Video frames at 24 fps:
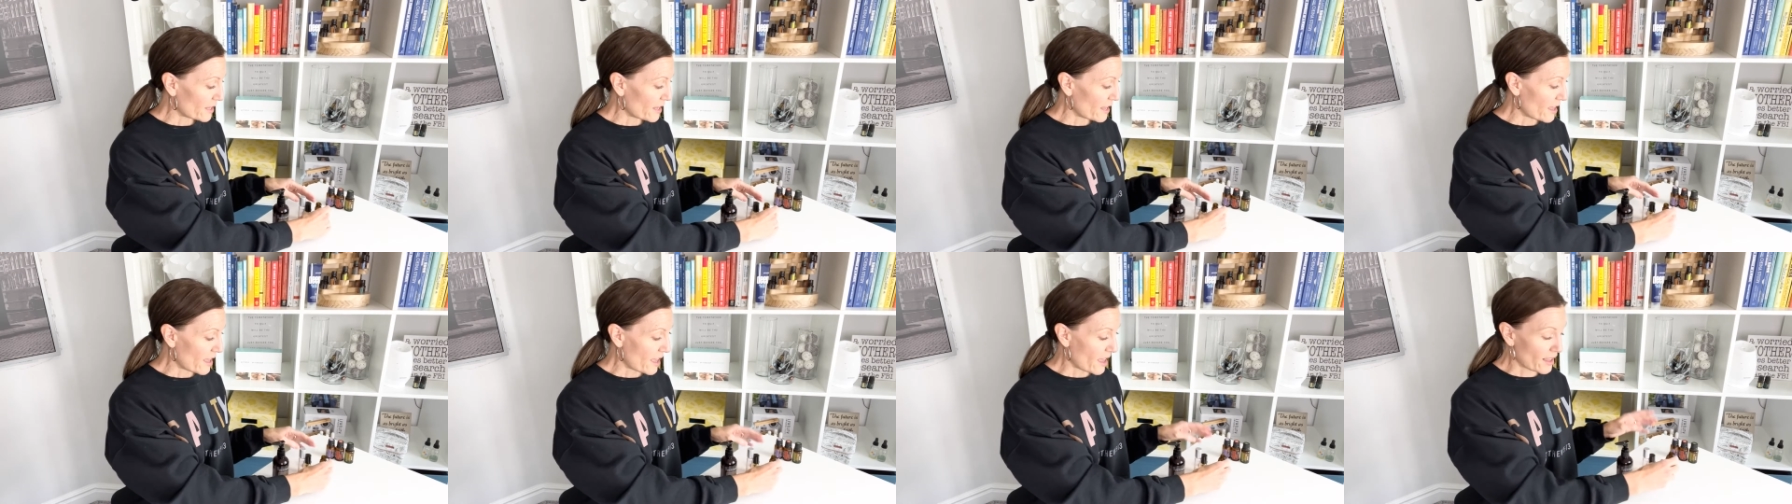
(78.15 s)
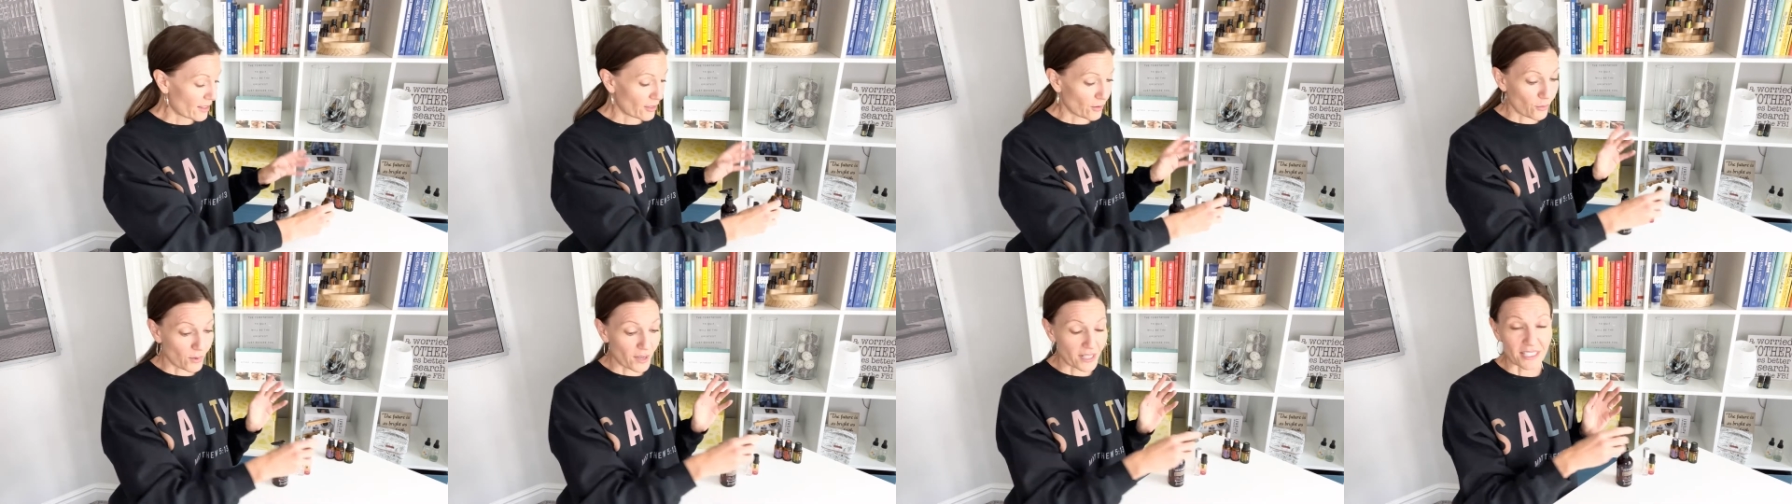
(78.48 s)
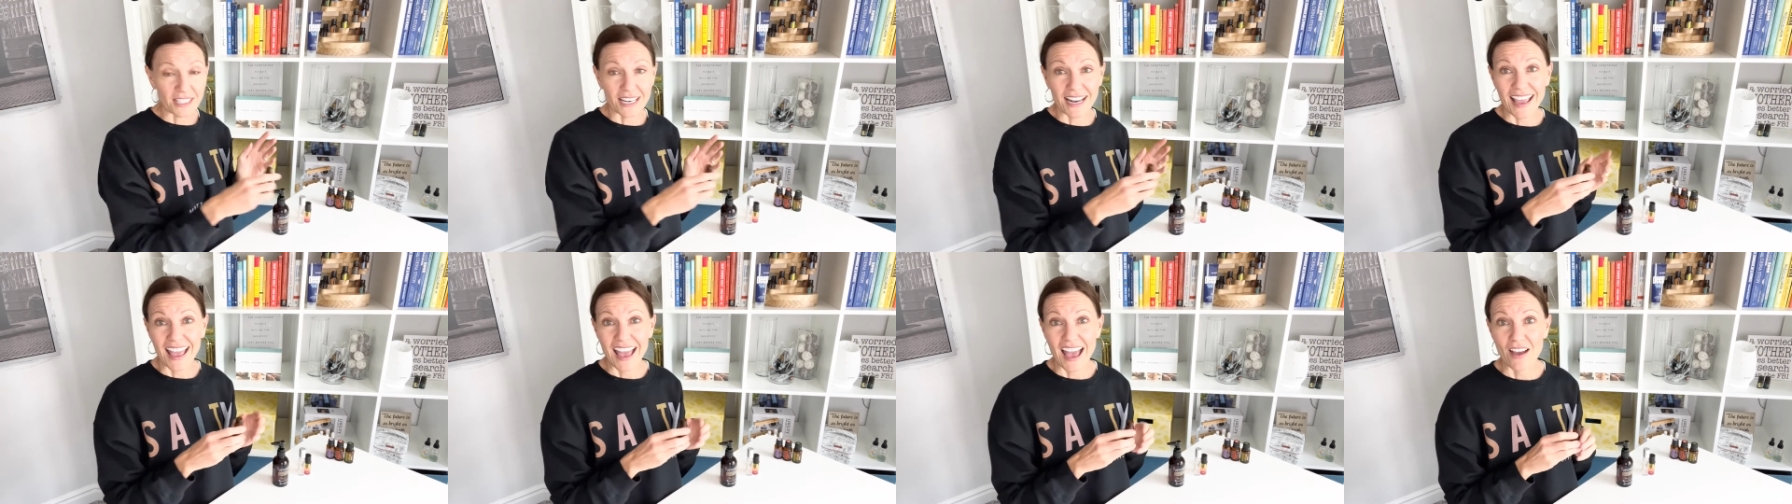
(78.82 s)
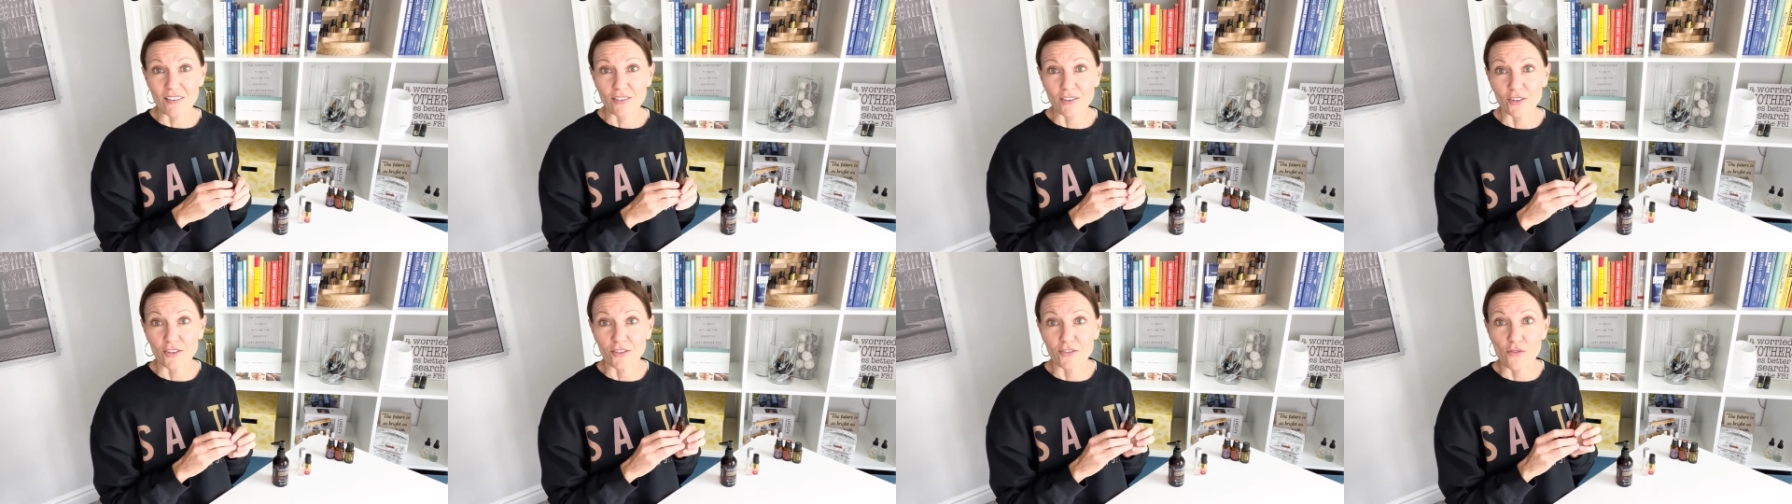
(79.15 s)
and the ones that I have
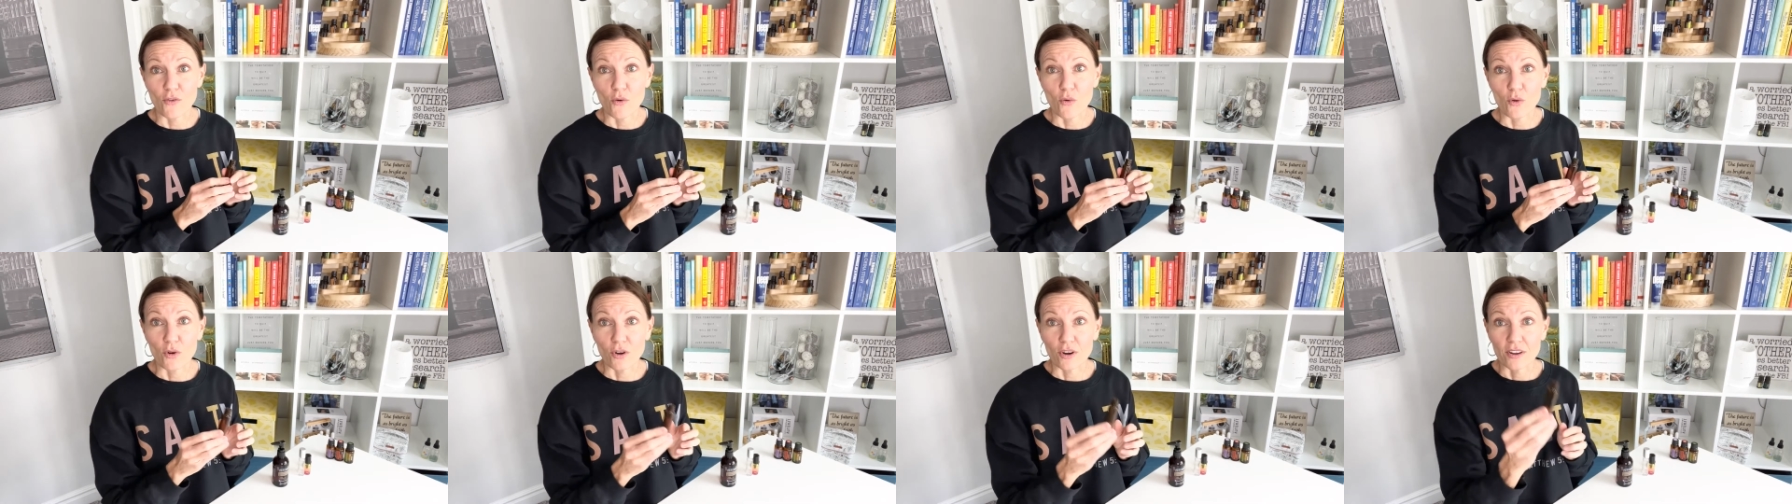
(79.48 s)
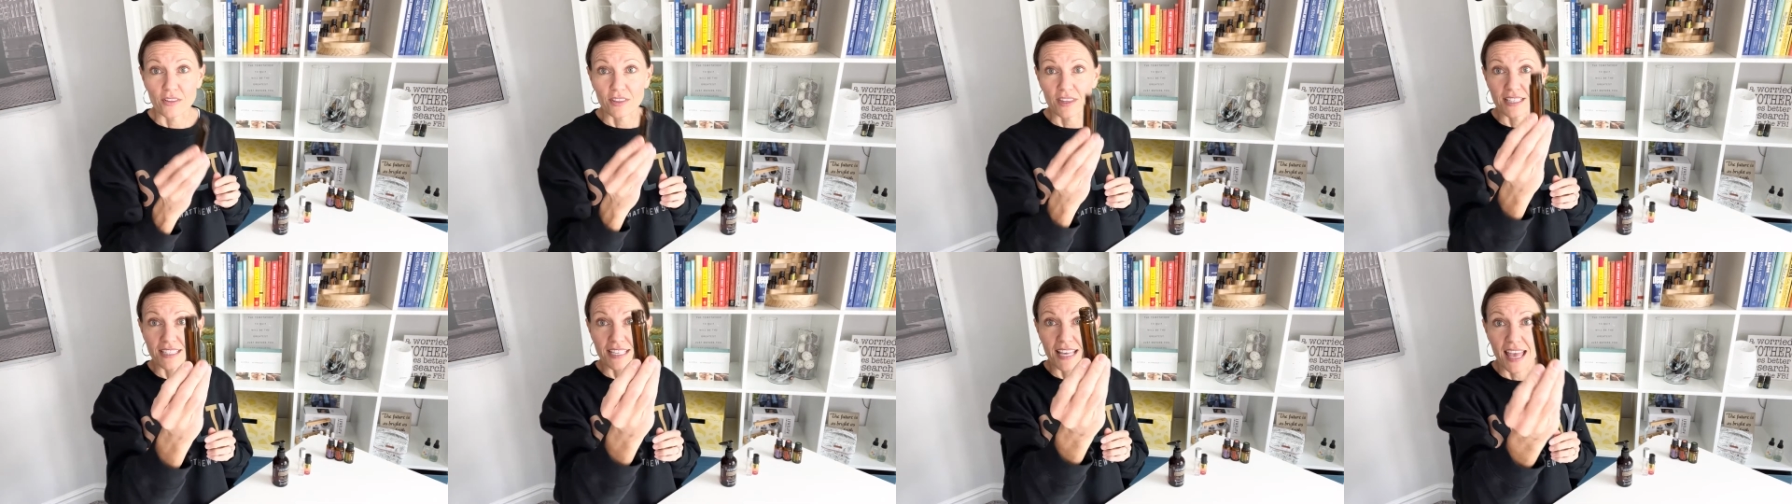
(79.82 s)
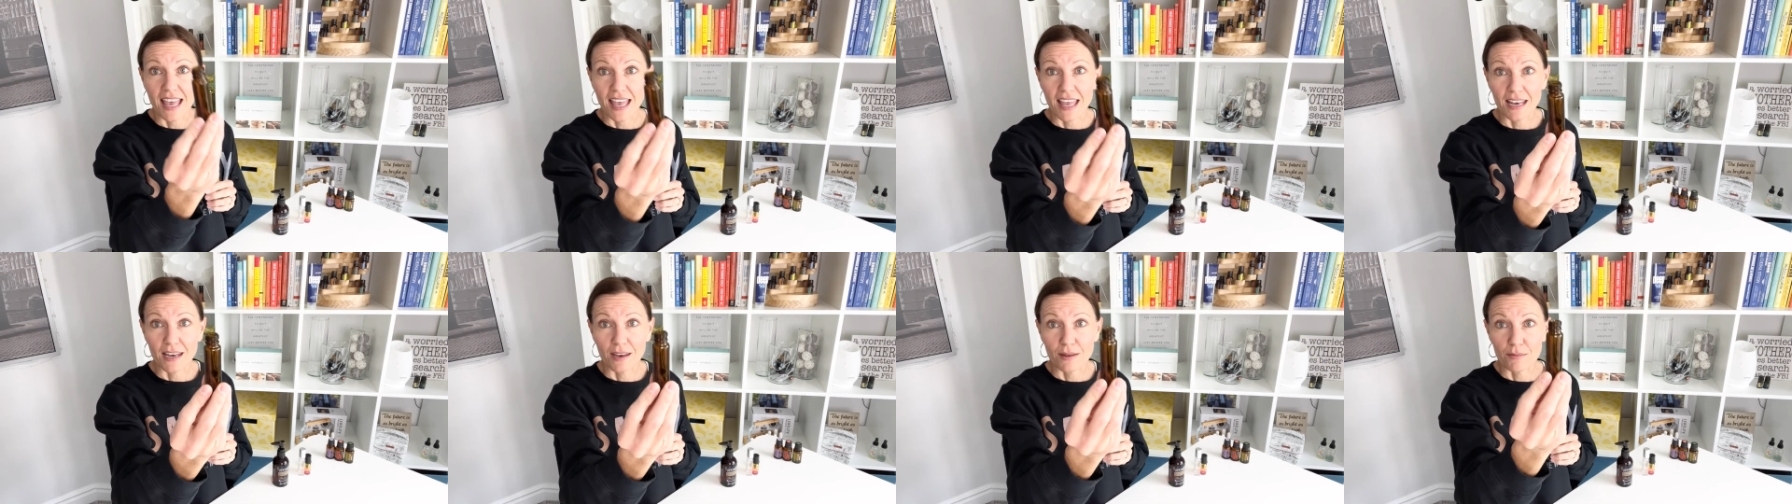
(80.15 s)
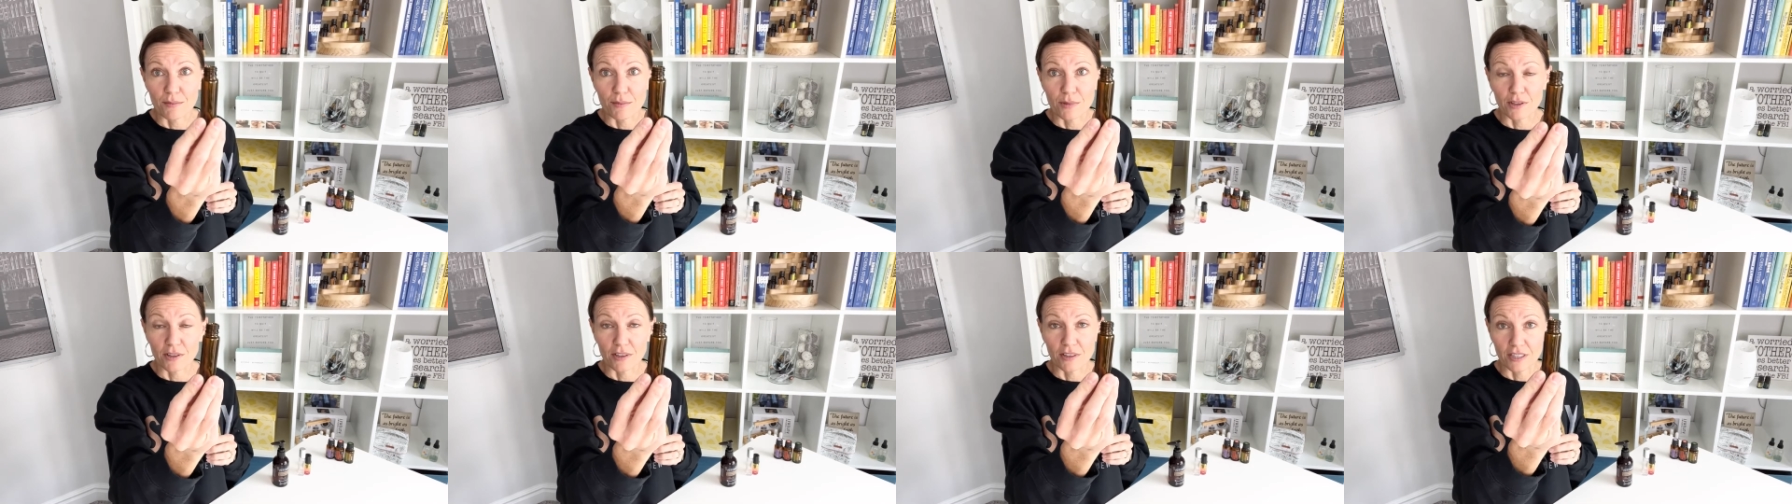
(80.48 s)
are for the 10
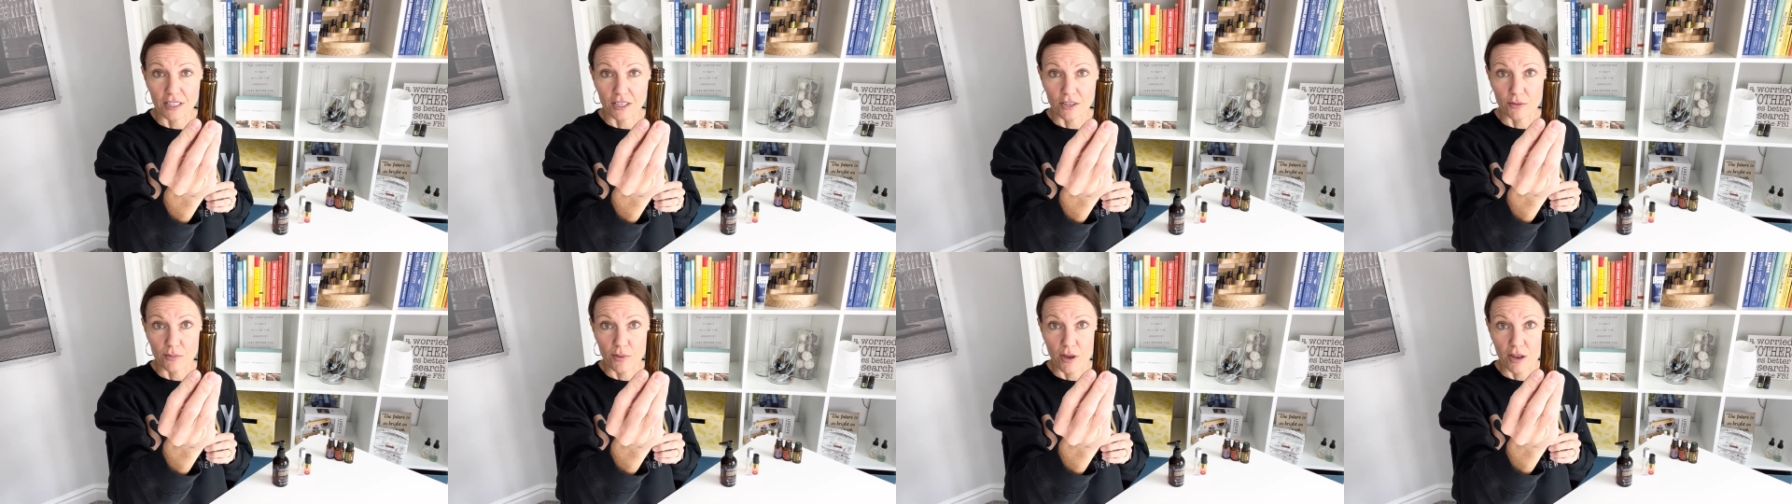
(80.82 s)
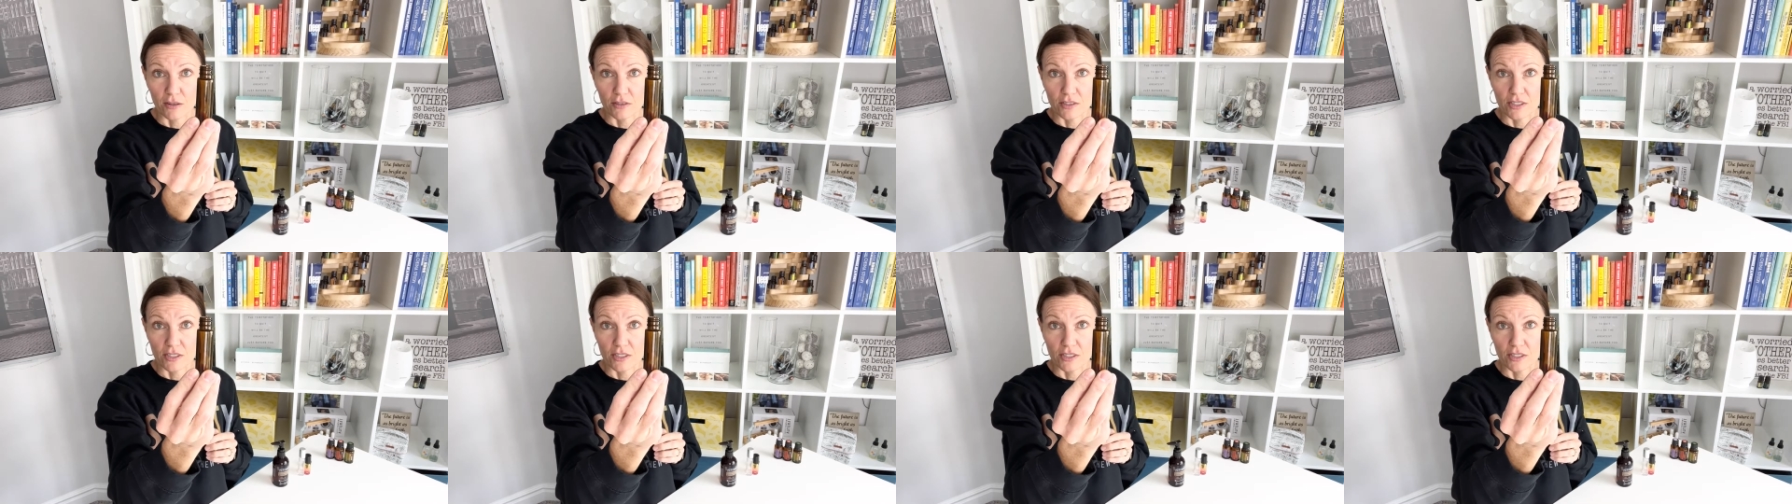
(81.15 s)
milliliter bottle.